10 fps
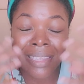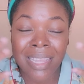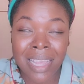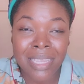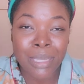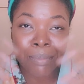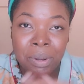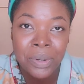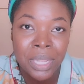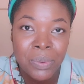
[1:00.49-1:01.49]

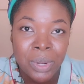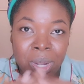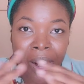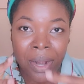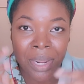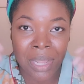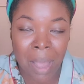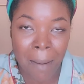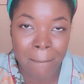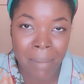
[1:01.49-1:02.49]
testimony regarding
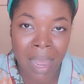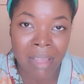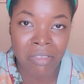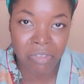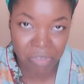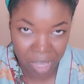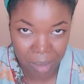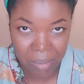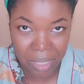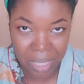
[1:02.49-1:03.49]
my
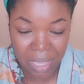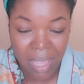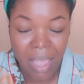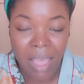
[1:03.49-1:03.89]
family.